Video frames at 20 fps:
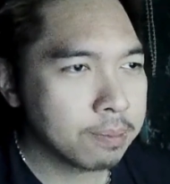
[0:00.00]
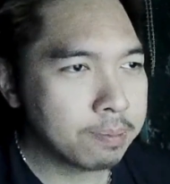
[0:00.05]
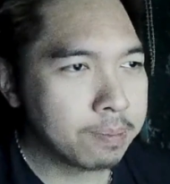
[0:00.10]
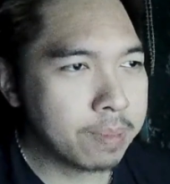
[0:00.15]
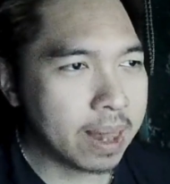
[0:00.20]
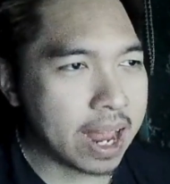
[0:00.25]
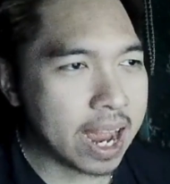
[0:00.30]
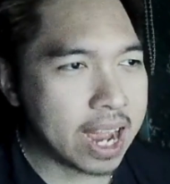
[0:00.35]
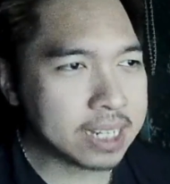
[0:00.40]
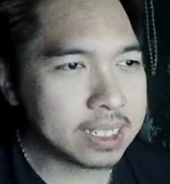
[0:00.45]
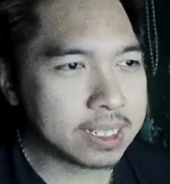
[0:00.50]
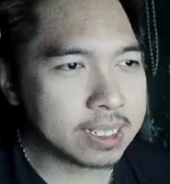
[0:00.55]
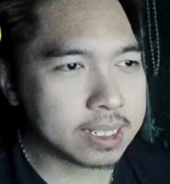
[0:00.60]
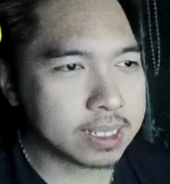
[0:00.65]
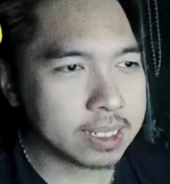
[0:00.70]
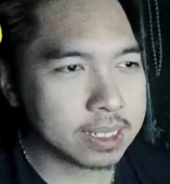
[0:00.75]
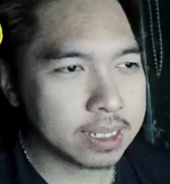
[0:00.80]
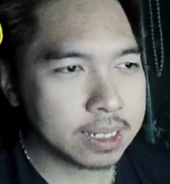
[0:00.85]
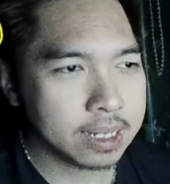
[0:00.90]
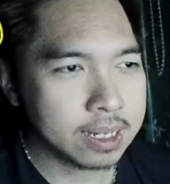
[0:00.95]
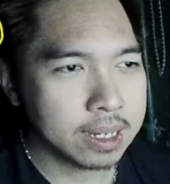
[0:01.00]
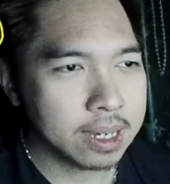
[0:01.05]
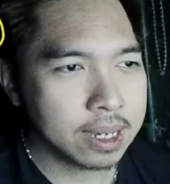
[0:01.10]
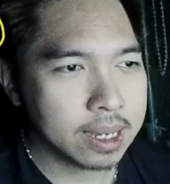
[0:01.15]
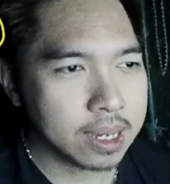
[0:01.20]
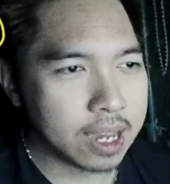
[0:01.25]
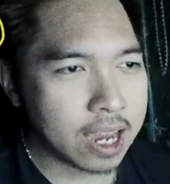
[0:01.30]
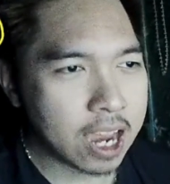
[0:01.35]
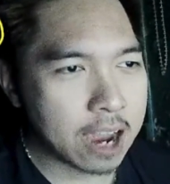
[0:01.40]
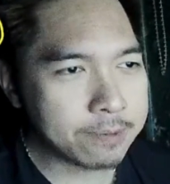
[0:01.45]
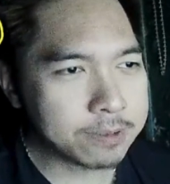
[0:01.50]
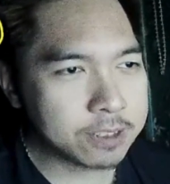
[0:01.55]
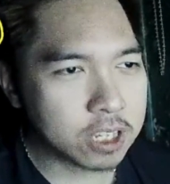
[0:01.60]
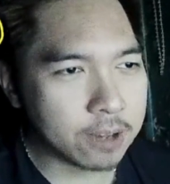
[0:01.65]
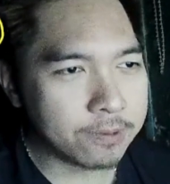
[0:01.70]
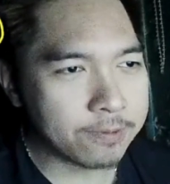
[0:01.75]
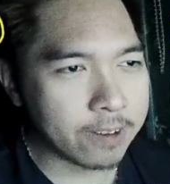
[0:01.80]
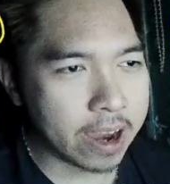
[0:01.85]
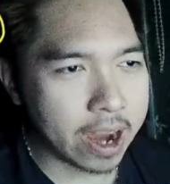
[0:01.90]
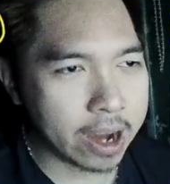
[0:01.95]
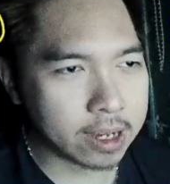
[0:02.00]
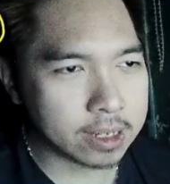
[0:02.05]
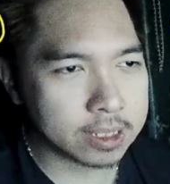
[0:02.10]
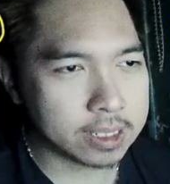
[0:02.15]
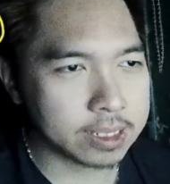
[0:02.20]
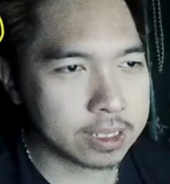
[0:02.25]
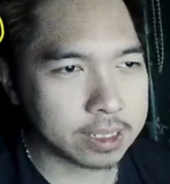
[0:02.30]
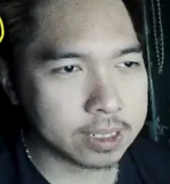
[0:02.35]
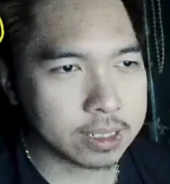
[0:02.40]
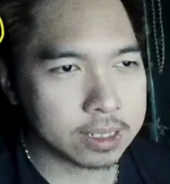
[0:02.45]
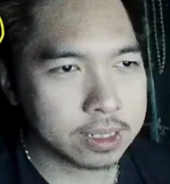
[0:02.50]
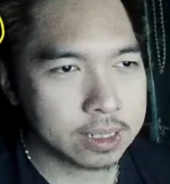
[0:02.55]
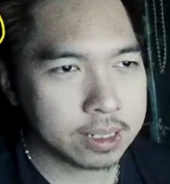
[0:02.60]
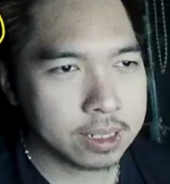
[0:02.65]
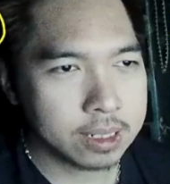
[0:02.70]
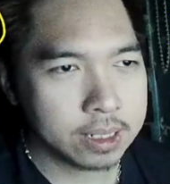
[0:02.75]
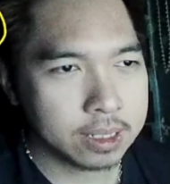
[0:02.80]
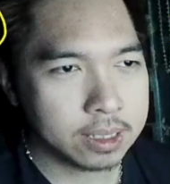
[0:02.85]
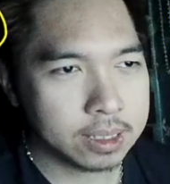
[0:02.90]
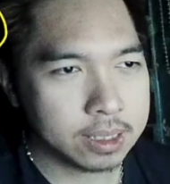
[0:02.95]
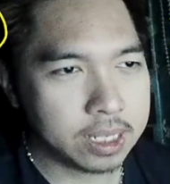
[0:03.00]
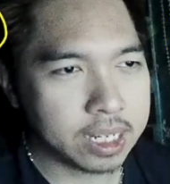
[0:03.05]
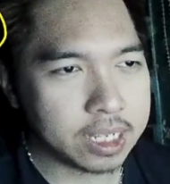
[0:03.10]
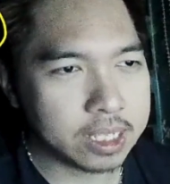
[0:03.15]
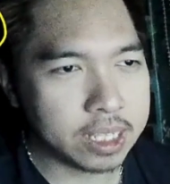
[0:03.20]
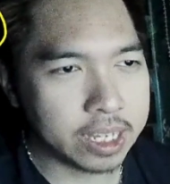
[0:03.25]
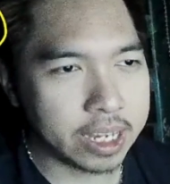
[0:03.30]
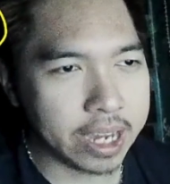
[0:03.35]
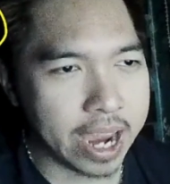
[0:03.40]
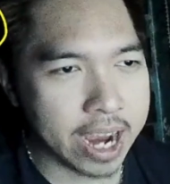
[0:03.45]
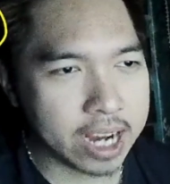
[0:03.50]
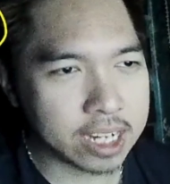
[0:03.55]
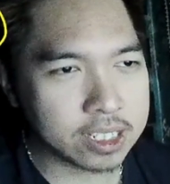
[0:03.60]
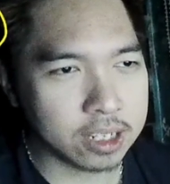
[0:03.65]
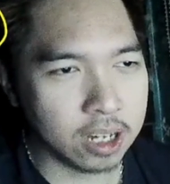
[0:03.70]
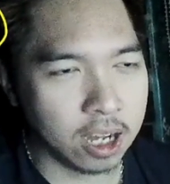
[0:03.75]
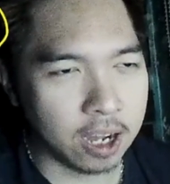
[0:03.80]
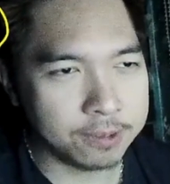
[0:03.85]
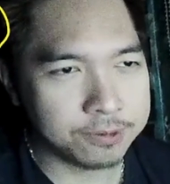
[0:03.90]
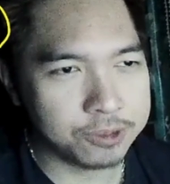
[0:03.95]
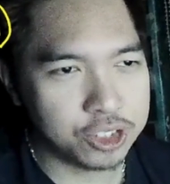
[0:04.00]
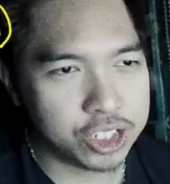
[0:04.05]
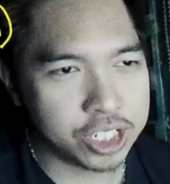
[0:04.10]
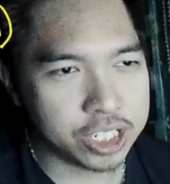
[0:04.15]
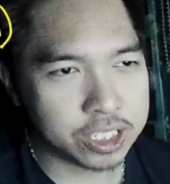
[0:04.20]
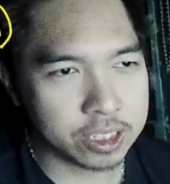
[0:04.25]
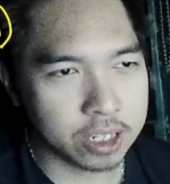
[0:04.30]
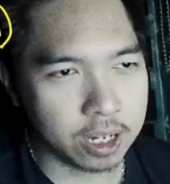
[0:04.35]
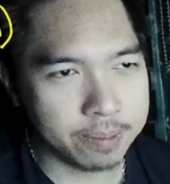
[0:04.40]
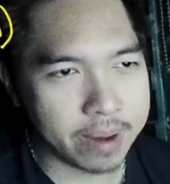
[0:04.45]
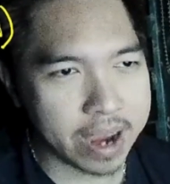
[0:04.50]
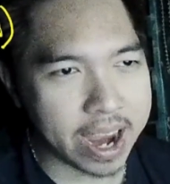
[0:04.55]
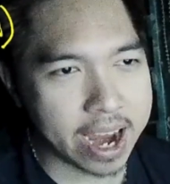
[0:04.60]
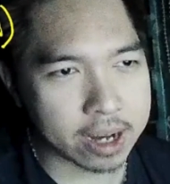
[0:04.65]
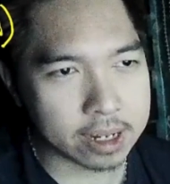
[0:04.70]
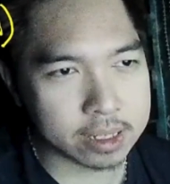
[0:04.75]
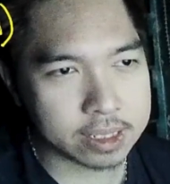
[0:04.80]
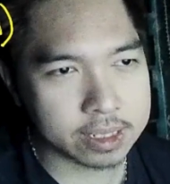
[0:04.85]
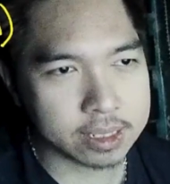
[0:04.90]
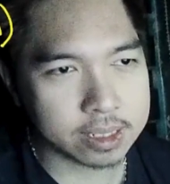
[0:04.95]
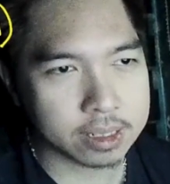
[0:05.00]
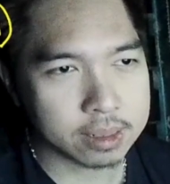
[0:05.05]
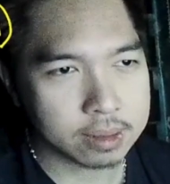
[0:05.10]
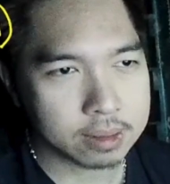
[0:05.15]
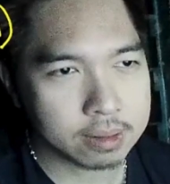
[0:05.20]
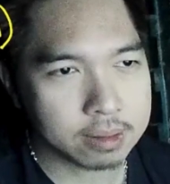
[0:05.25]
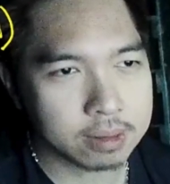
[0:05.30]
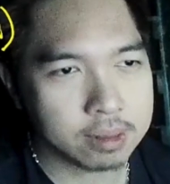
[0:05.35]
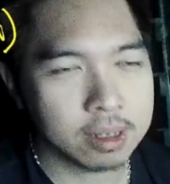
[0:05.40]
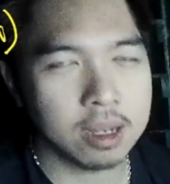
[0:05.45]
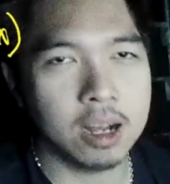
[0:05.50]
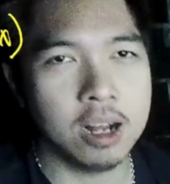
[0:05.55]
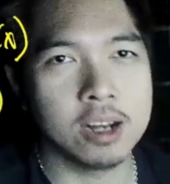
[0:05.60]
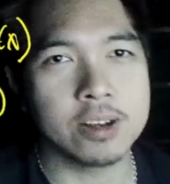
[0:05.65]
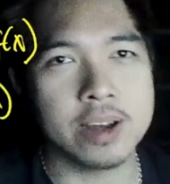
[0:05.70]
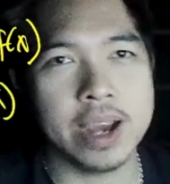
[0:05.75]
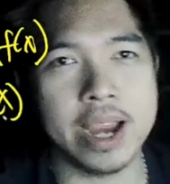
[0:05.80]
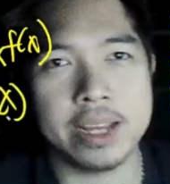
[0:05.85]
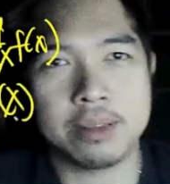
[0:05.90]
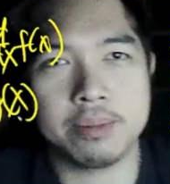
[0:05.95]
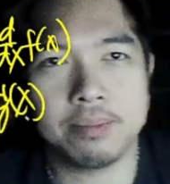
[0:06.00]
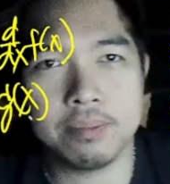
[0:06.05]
plus f sub x d dx of g sub x. All right.